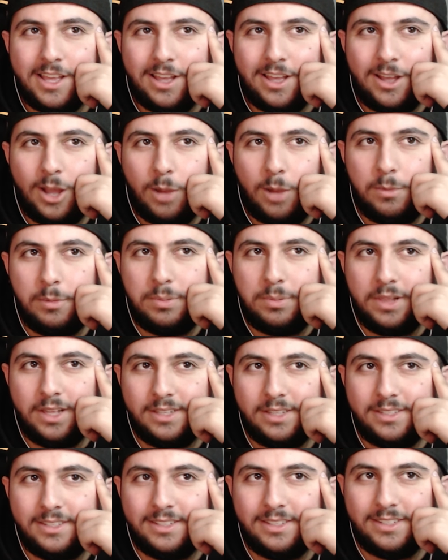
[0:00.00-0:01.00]
Aubrey
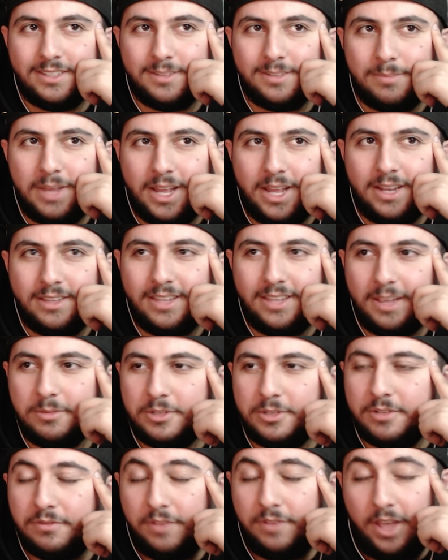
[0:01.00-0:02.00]
Plaza is a baddie type
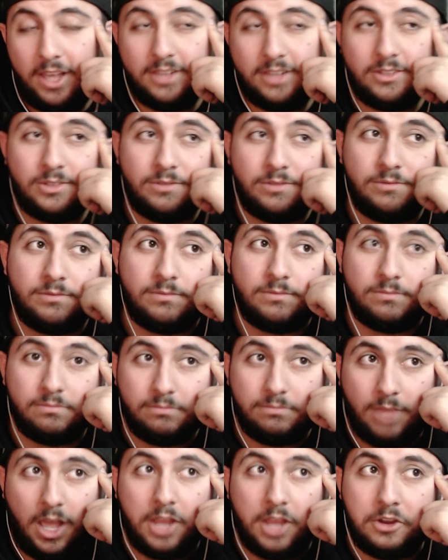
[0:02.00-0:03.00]
shit. Facts.
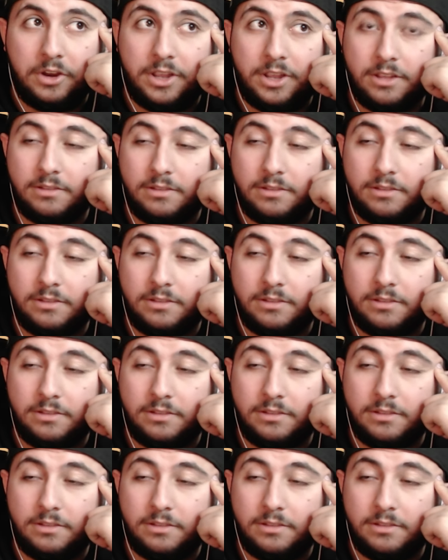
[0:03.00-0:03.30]
I agree.